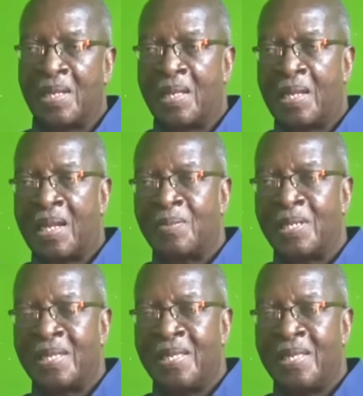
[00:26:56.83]
And
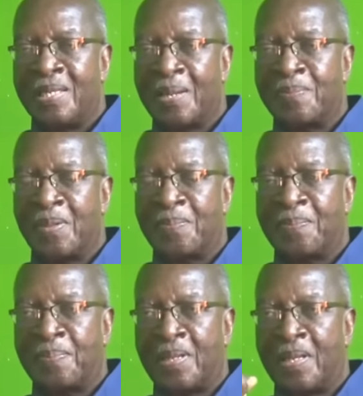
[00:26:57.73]
he kept up,
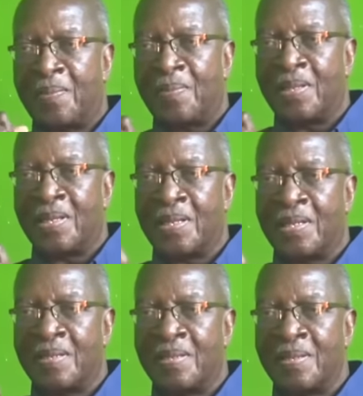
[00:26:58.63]

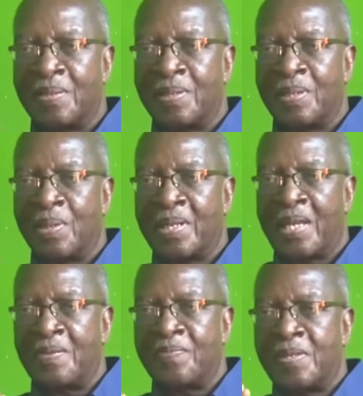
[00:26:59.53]
a
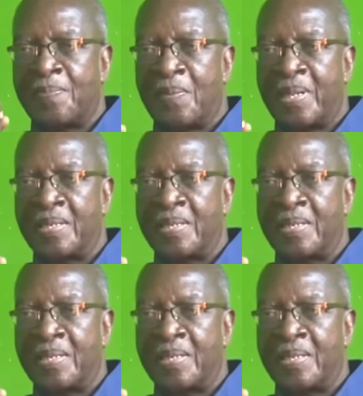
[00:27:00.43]
kind of diplomatic